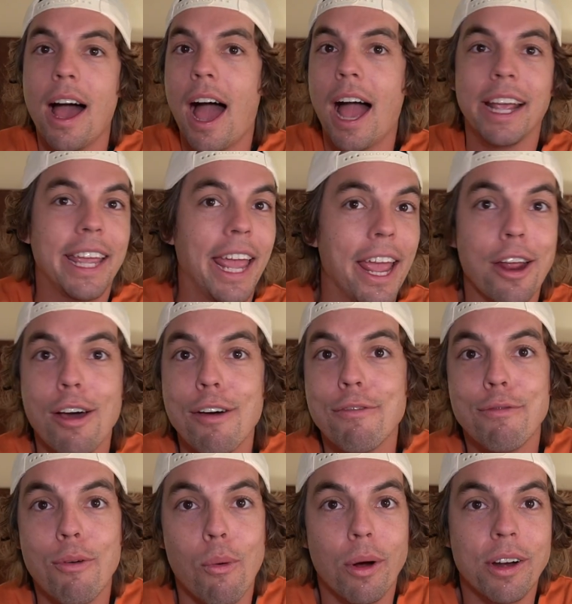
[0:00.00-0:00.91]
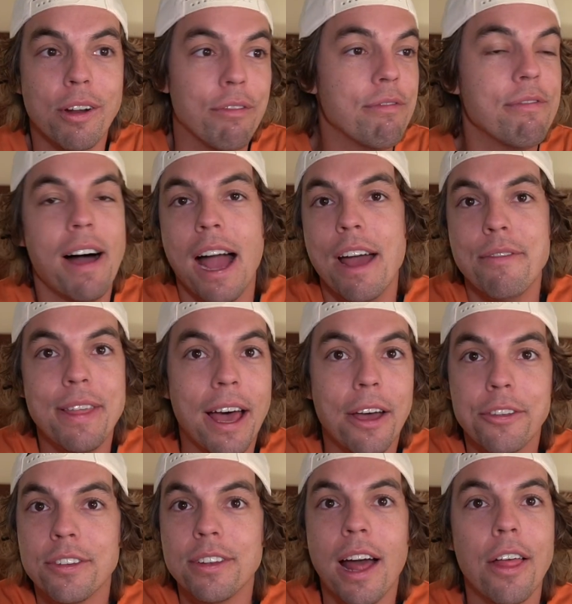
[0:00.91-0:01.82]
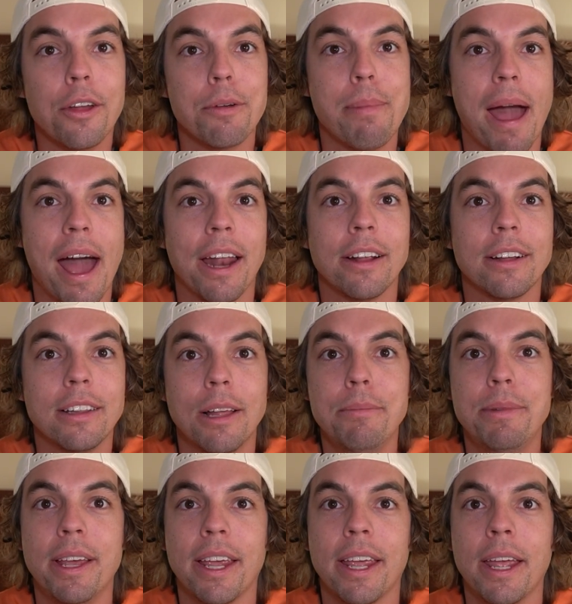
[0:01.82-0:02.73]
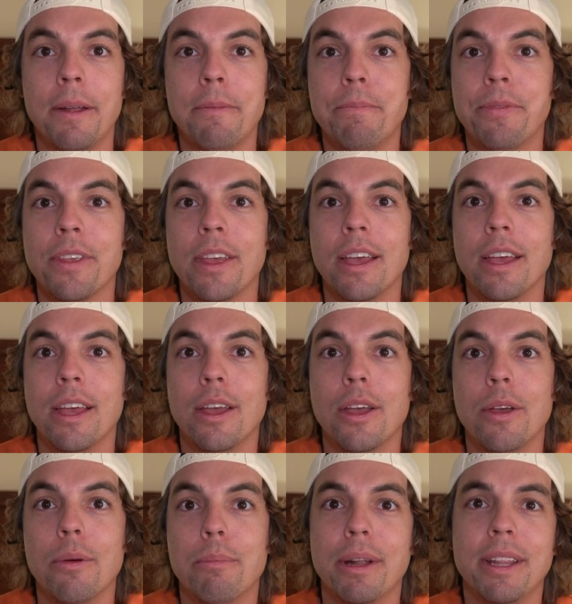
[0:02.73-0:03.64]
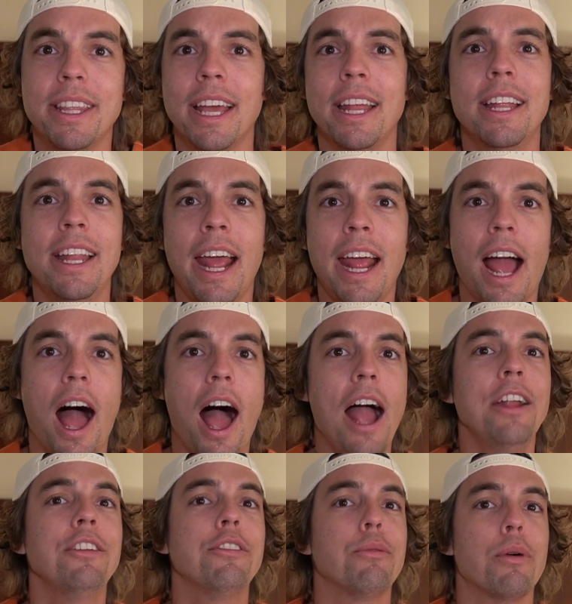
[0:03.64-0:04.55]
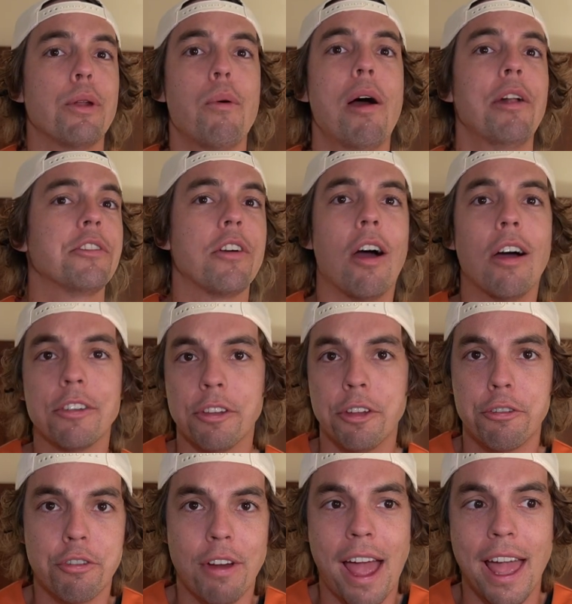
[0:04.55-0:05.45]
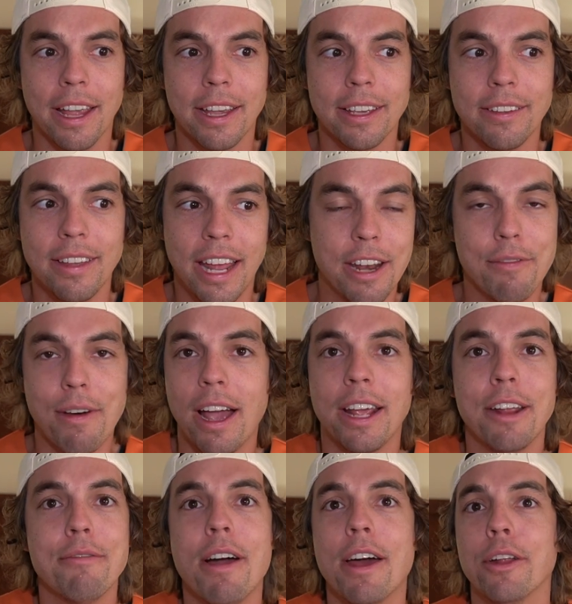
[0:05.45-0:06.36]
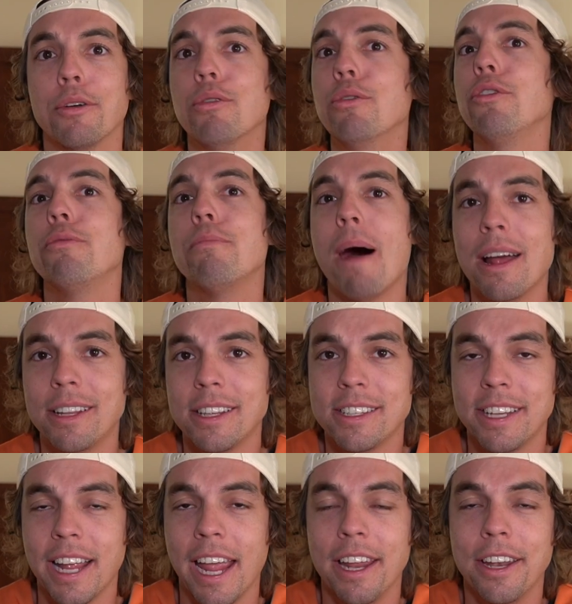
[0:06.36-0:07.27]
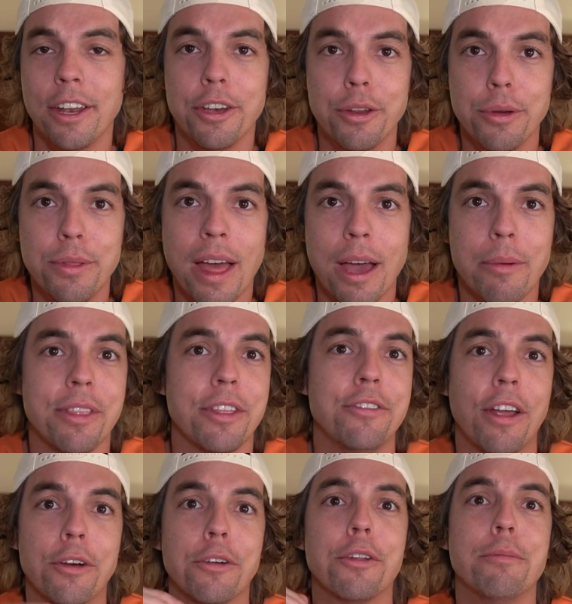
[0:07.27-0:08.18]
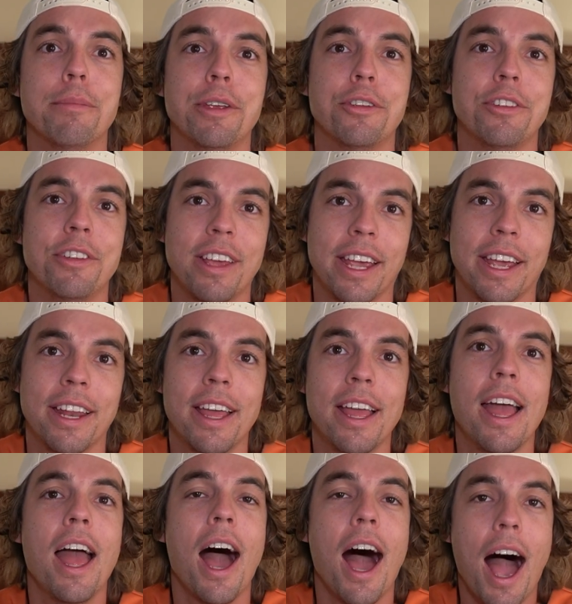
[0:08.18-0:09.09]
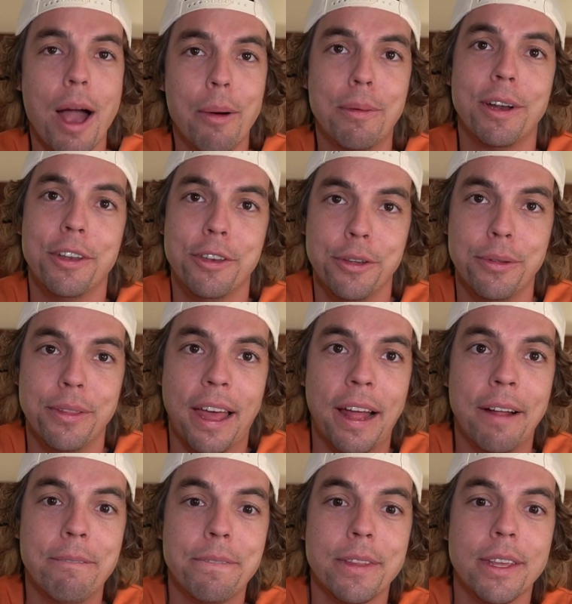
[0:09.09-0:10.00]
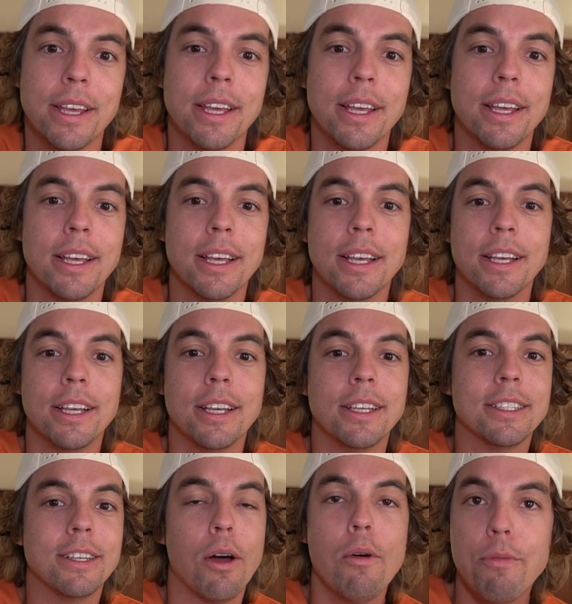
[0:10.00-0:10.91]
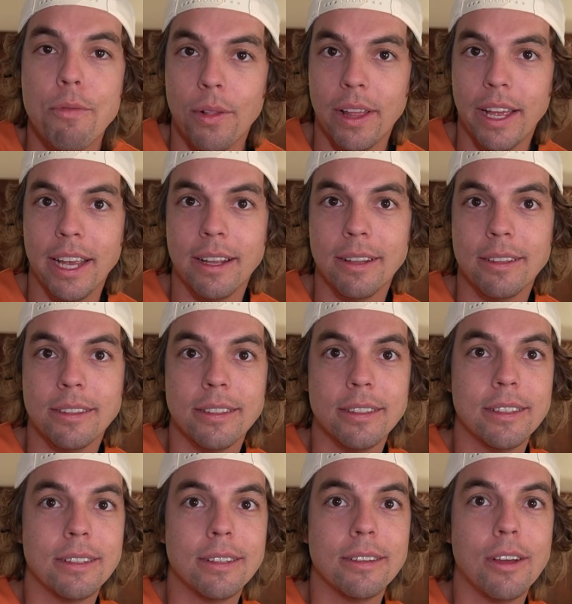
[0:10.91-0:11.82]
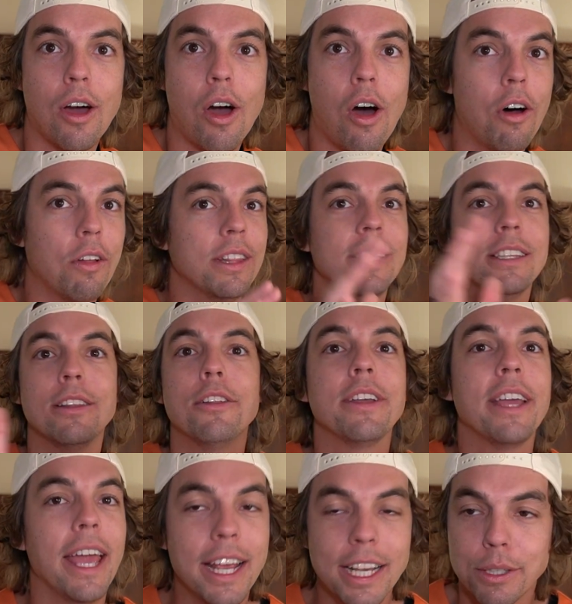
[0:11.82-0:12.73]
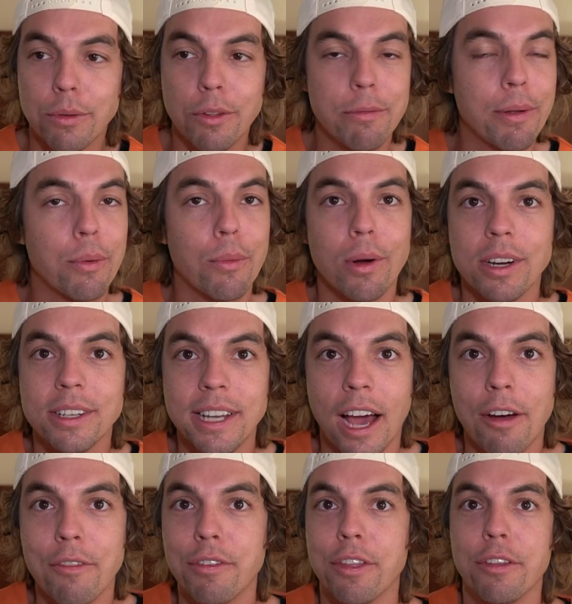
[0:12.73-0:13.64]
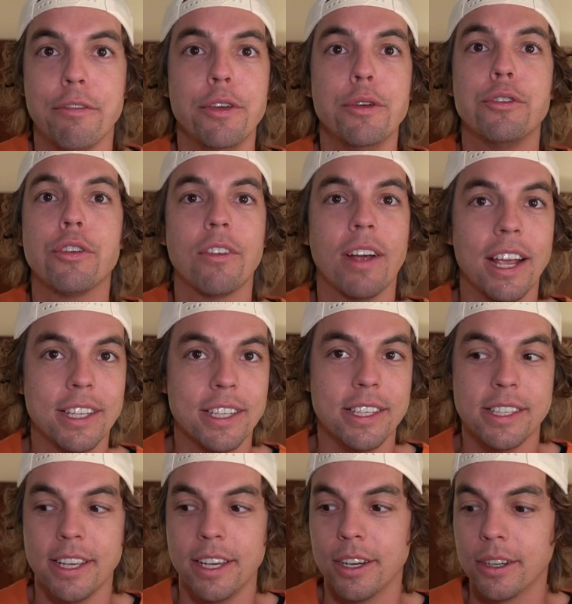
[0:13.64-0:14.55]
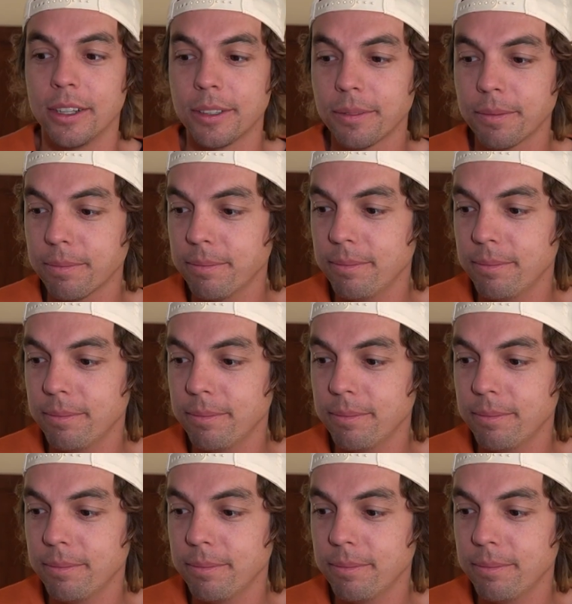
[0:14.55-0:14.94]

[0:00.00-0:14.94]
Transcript: I can't afford a five thousand dollar Paddock Club ticket. But at the end of the day, I just want to watch cars on track. And if I can find a cool spot to stand and do that with a general admission ticket, I want to do that. So hopefully, all these little kinks will have been worked out for the future races here.